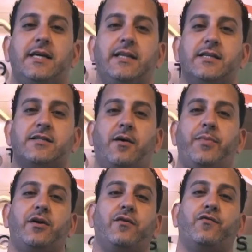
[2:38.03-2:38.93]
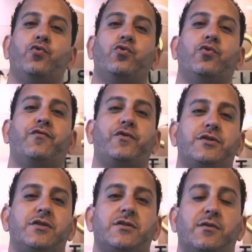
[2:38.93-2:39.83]
in this topic of Google
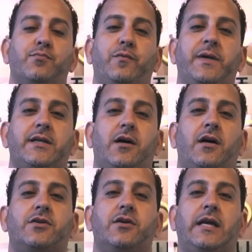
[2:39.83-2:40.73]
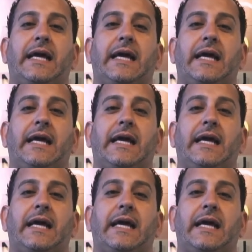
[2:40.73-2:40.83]
versus the movement doctor.